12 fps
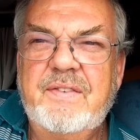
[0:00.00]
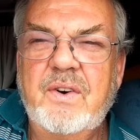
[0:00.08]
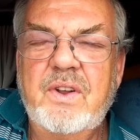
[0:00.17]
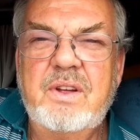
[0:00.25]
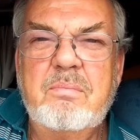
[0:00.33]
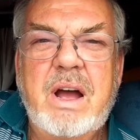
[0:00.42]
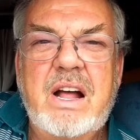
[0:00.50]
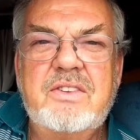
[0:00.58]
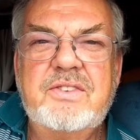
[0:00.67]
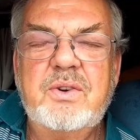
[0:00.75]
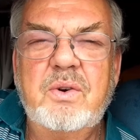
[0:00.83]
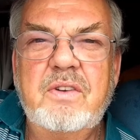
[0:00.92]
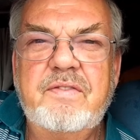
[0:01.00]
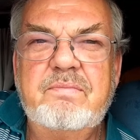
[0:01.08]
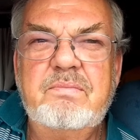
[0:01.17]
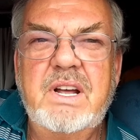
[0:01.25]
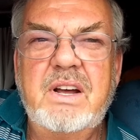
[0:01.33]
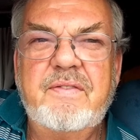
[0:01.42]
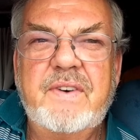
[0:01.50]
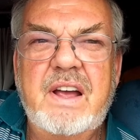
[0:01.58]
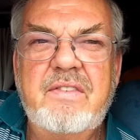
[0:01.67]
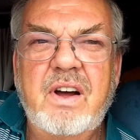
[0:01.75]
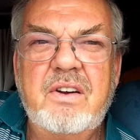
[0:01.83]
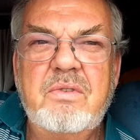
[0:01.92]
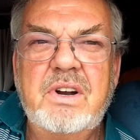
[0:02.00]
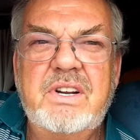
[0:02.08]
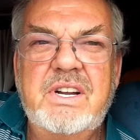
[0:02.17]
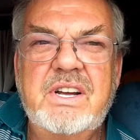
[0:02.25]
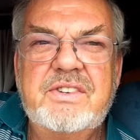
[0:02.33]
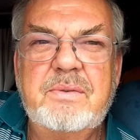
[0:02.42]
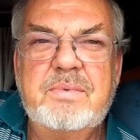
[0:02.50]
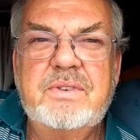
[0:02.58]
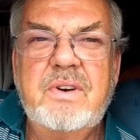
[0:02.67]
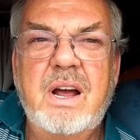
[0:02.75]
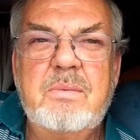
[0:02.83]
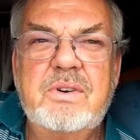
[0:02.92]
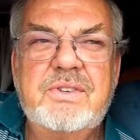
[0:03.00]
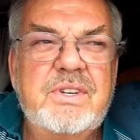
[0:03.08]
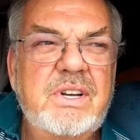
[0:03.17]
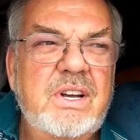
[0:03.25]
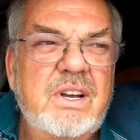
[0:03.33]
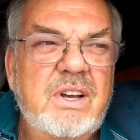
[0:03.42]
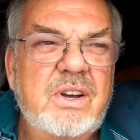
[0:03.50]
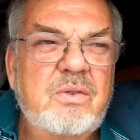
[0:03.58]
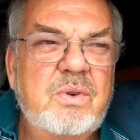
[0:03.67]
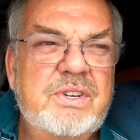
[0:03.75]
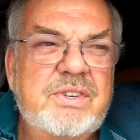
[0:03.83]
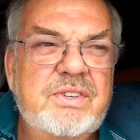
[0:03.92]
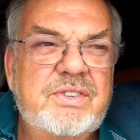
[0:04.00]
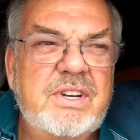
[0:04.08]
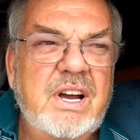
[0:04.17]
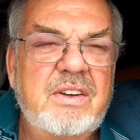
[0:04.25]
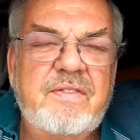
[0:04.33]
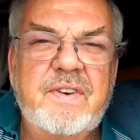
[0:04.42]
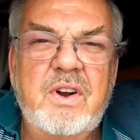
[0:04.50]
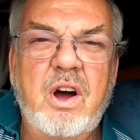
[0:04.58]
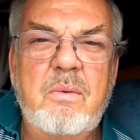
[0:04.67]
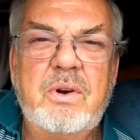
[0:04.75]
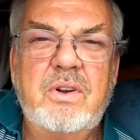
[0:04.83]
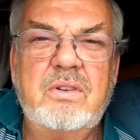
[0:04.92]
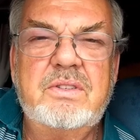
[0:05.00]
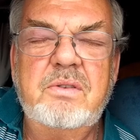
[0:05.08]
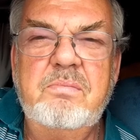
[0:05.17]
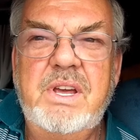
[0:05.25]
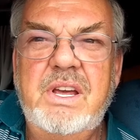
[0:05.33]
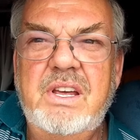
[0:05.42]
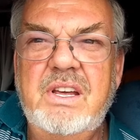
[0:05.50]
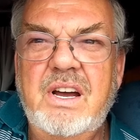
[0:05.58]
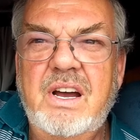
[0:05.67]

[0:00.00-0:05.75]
for the milestone of 500 subscribers, which is phenomenal to me.